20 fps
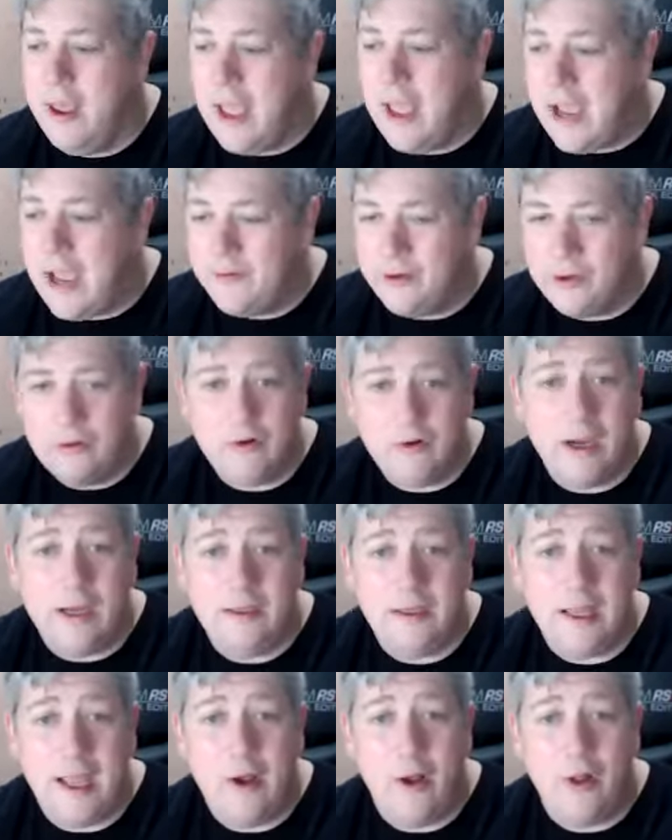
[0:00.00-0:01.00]
Have a
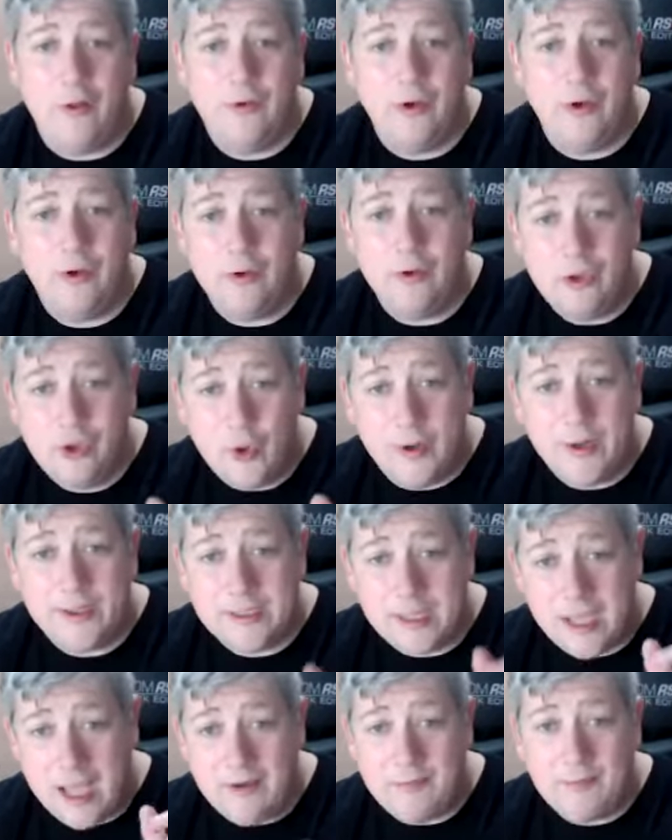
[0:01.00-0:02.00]
great day, all of you, and join
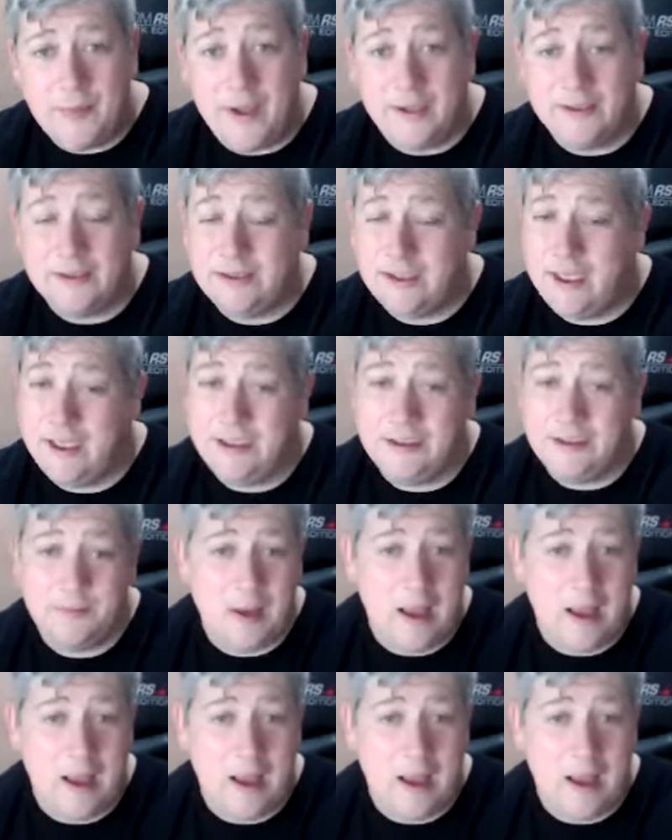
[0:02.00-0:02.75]
us at 6:30.